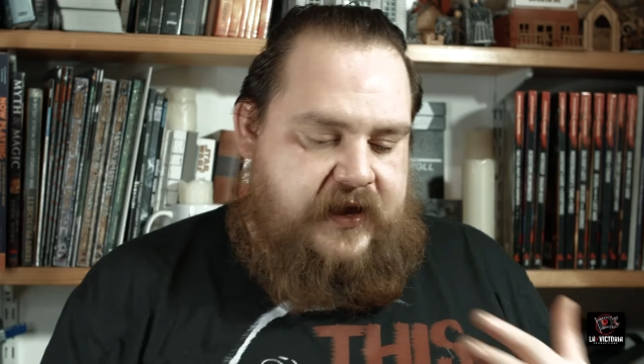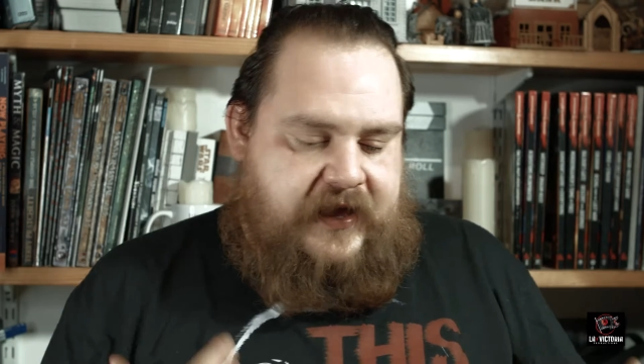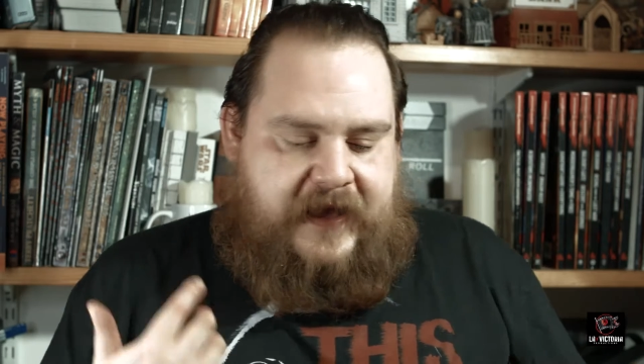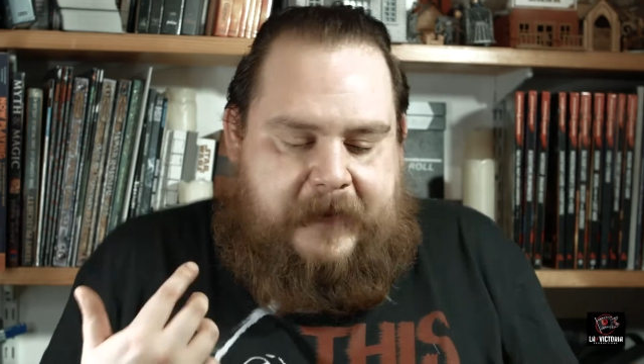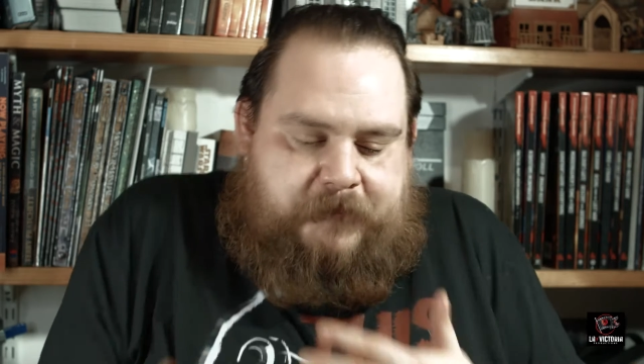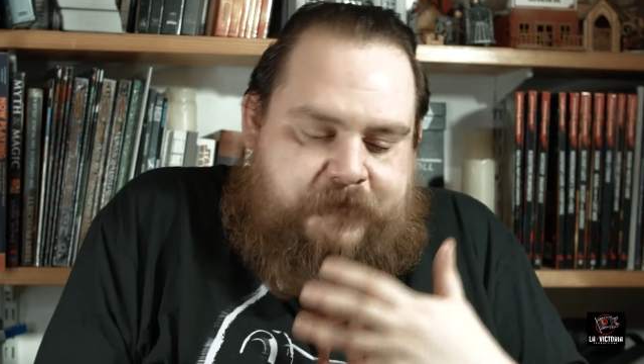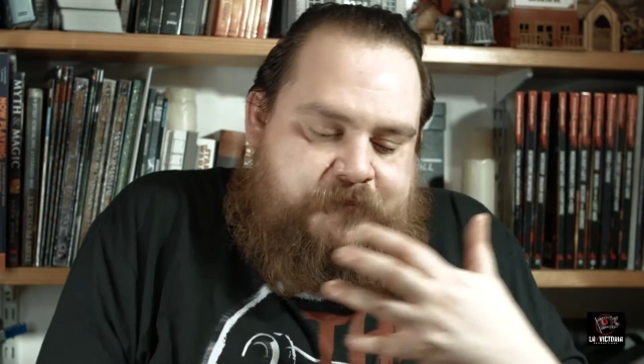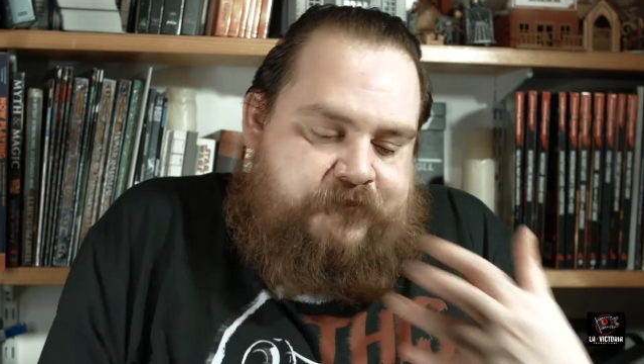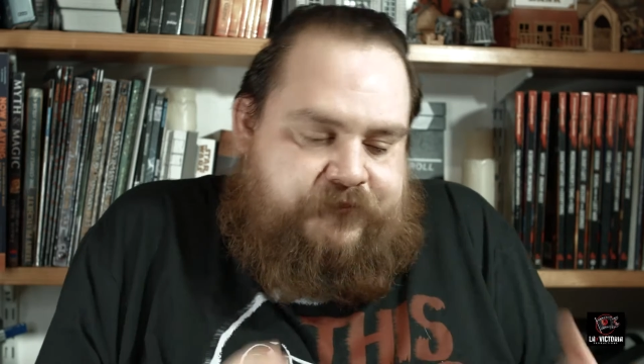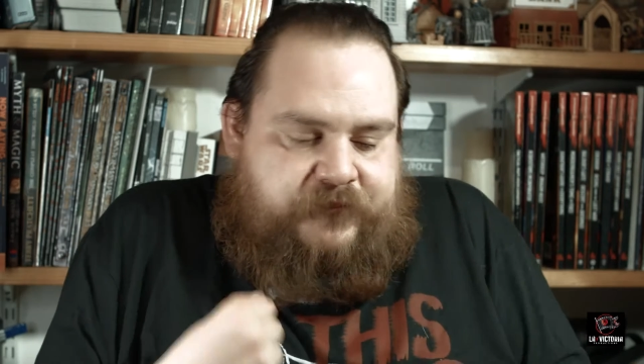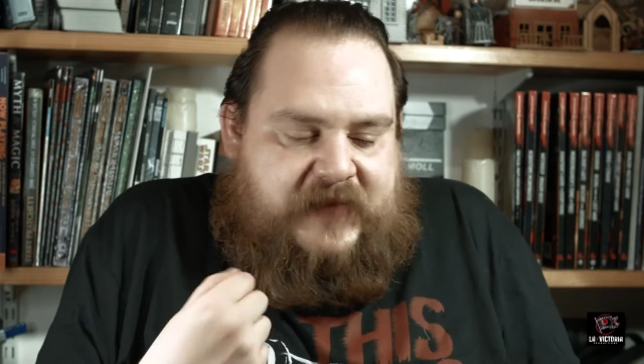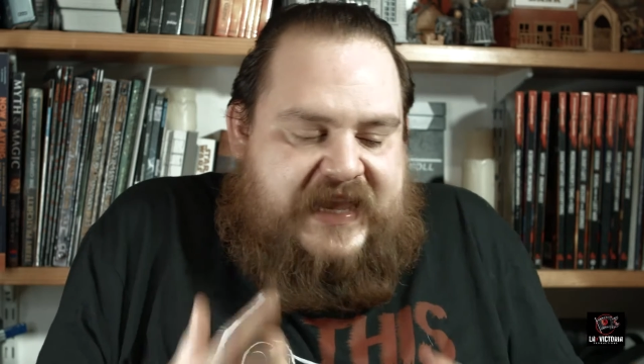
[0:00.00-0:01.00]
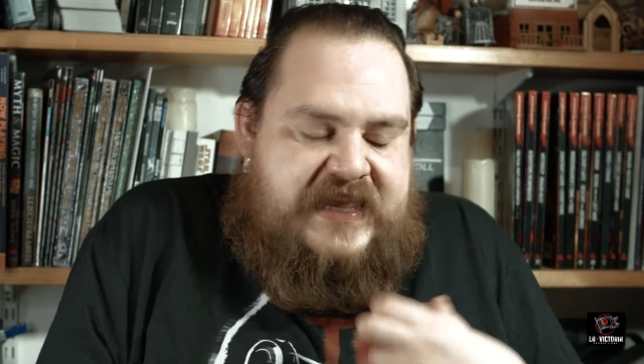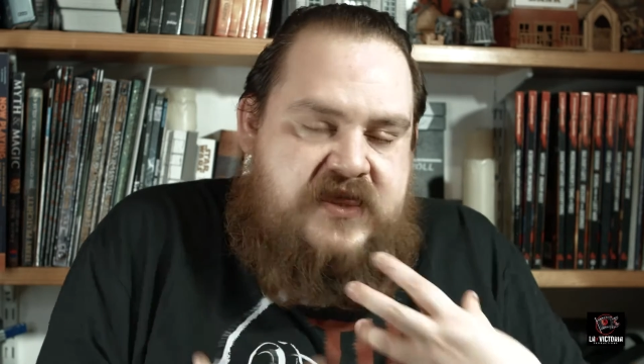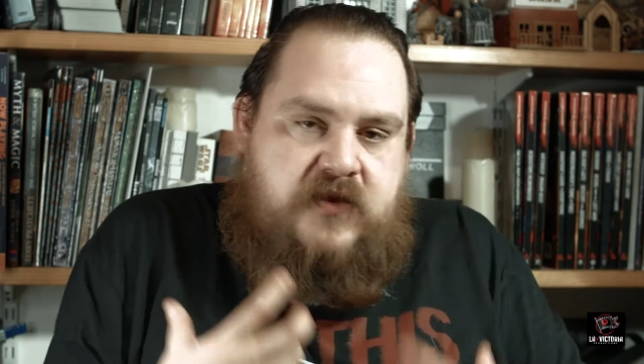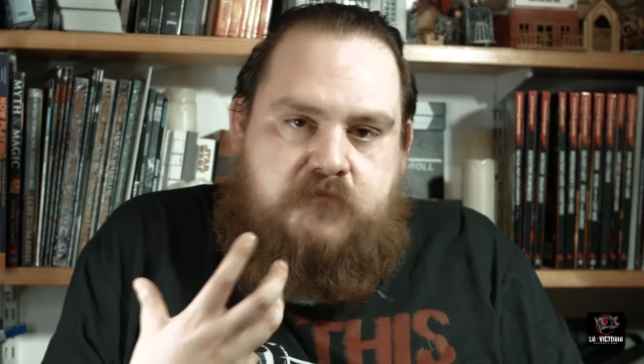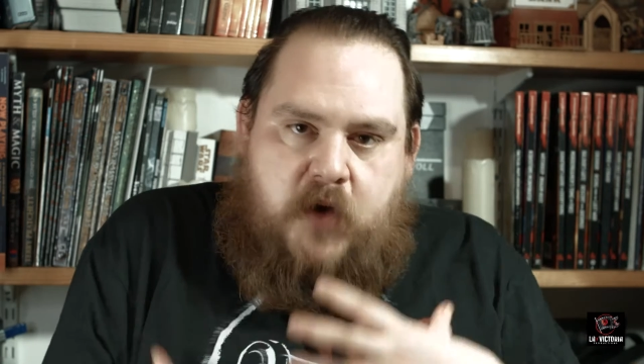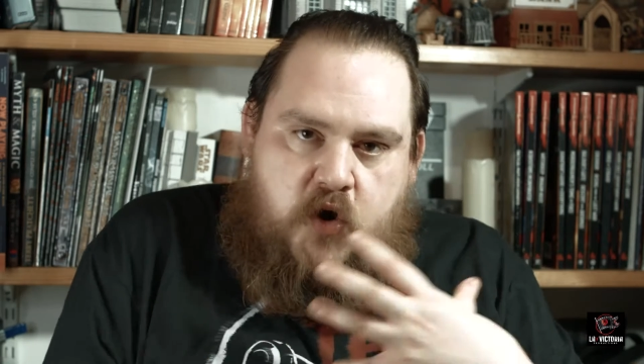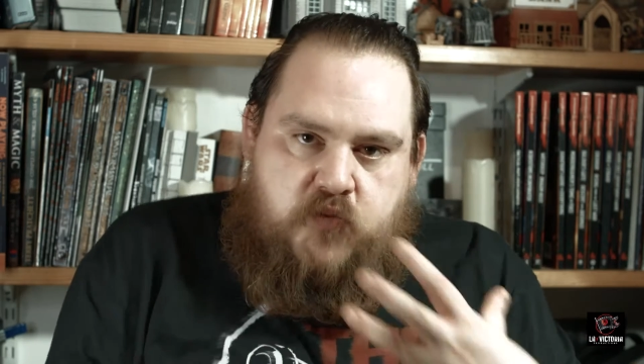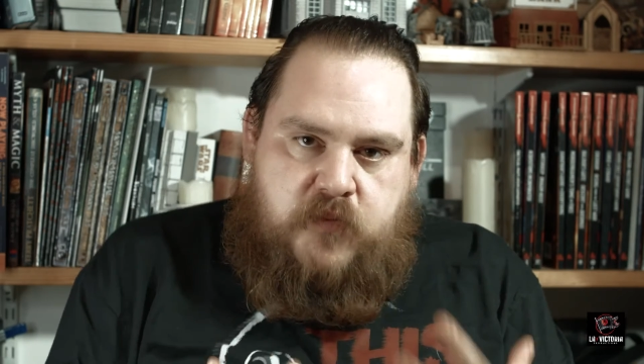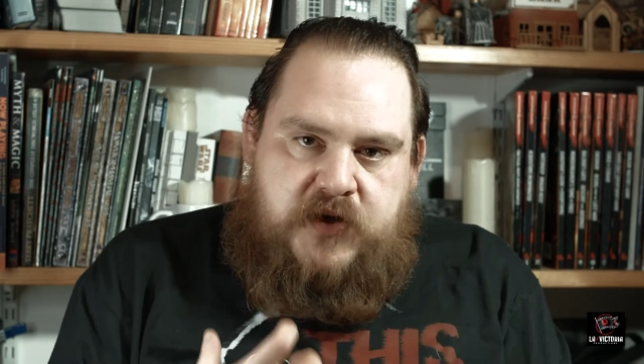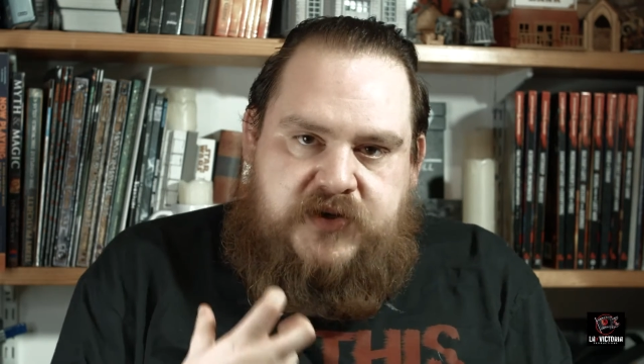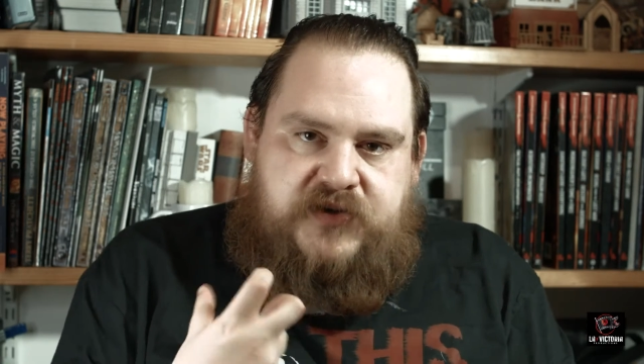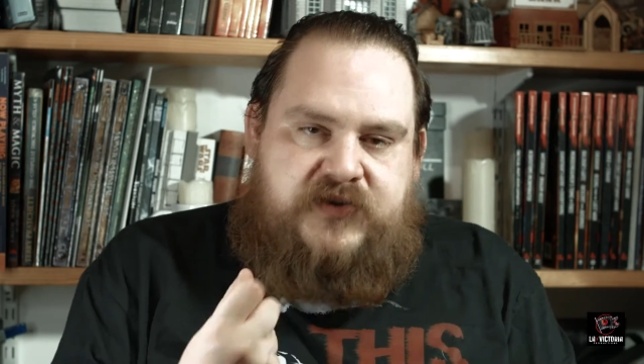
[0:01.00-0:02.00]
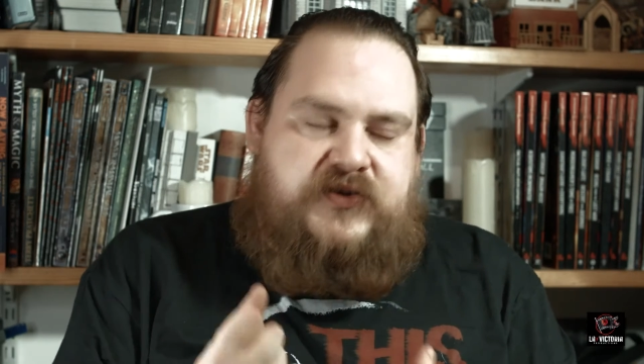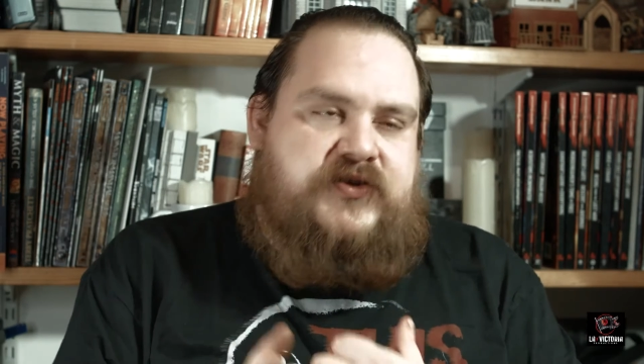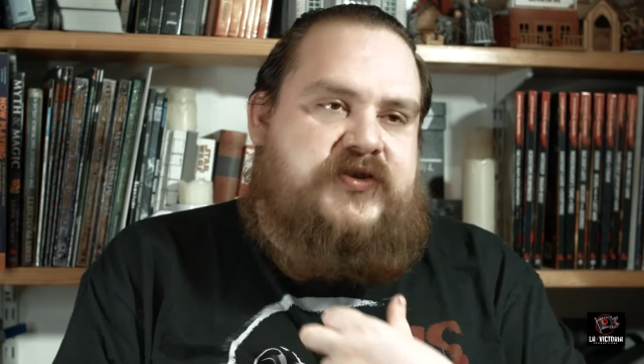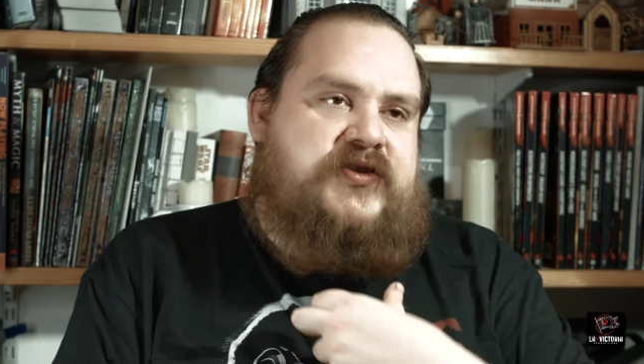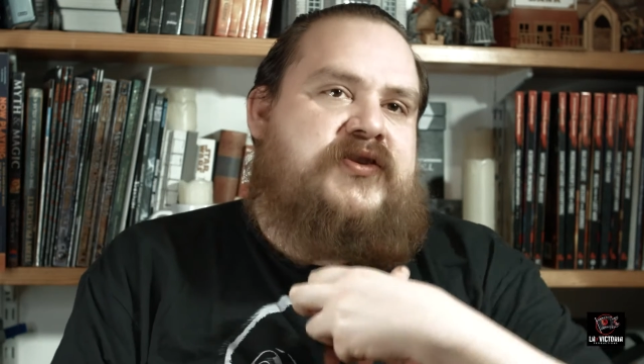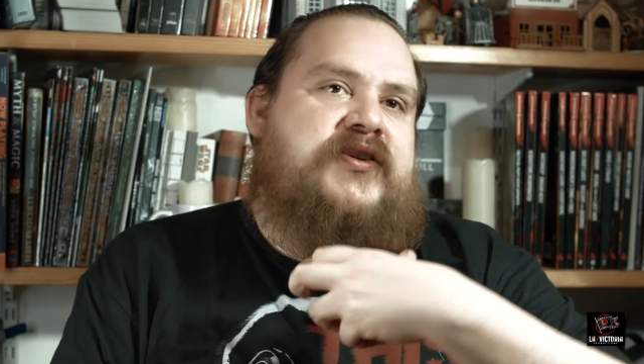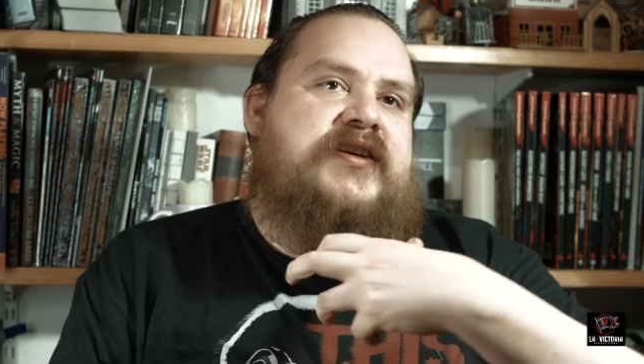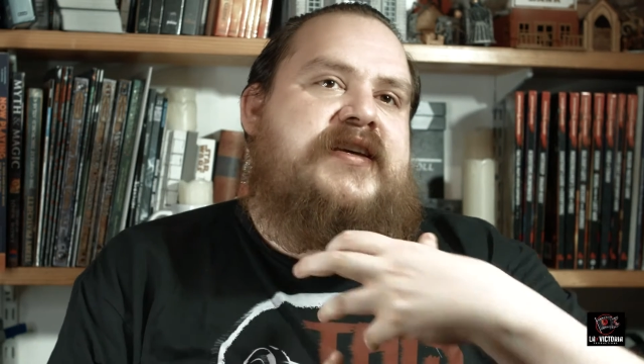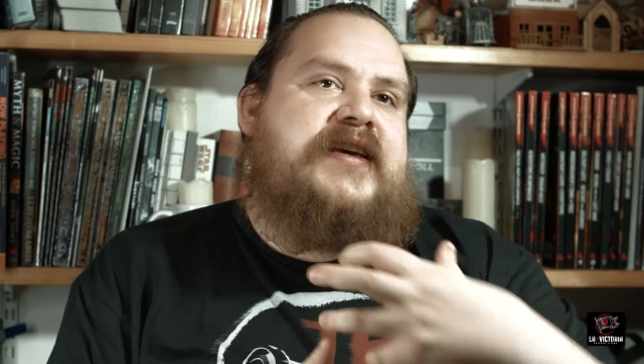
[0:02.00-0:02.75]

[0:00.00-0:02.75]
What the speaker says: in the moment,